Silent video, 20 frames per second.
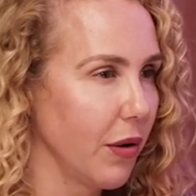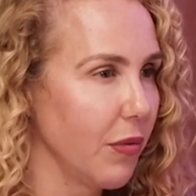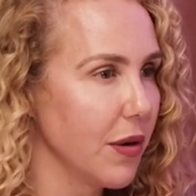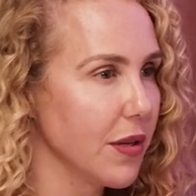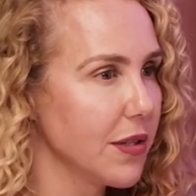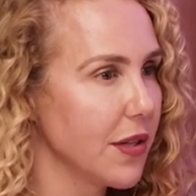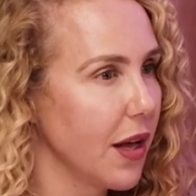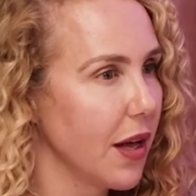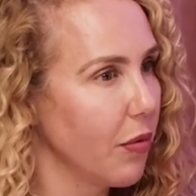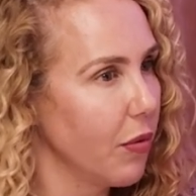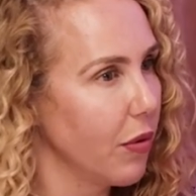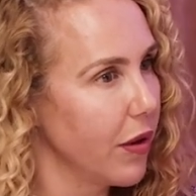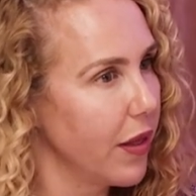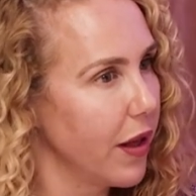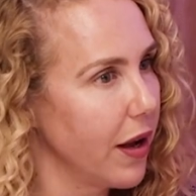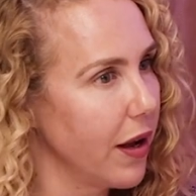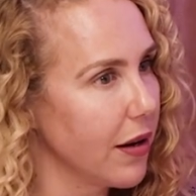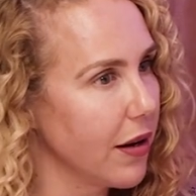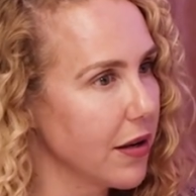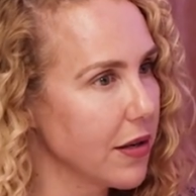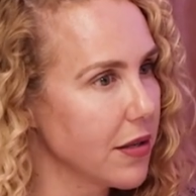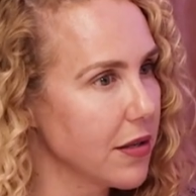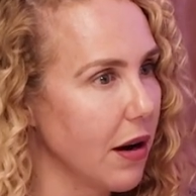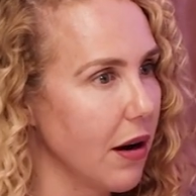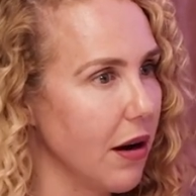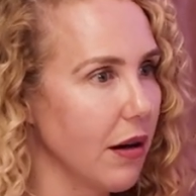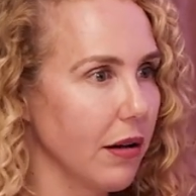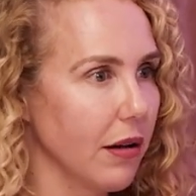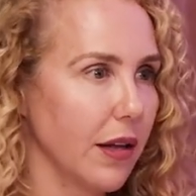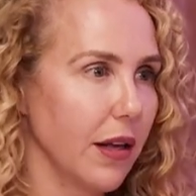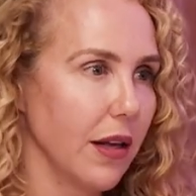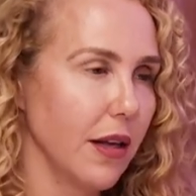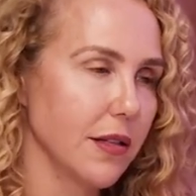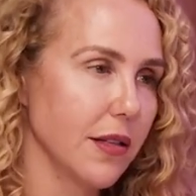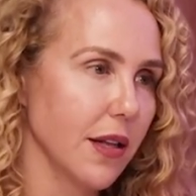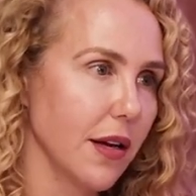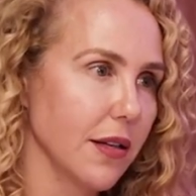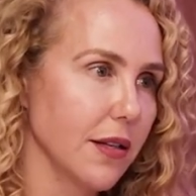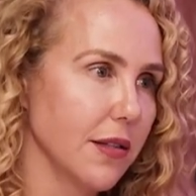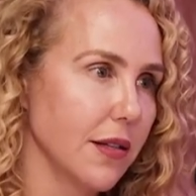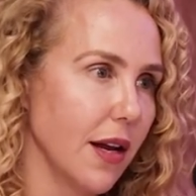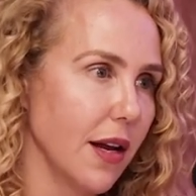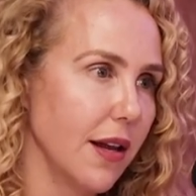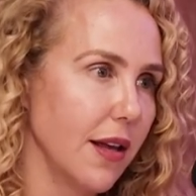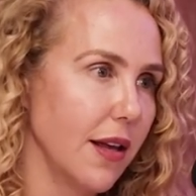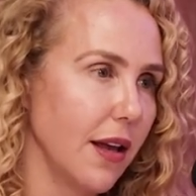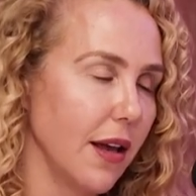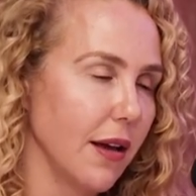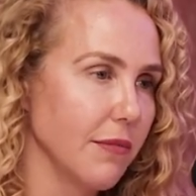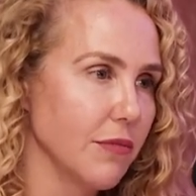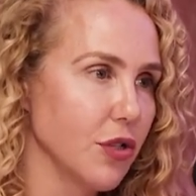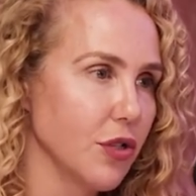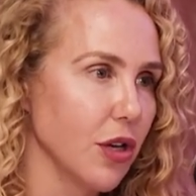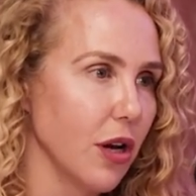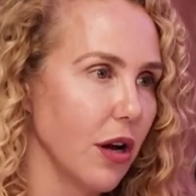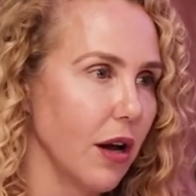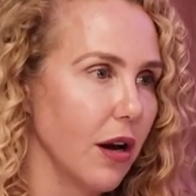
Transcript: was that? Were they on a dolly? Is that a steady cam shot?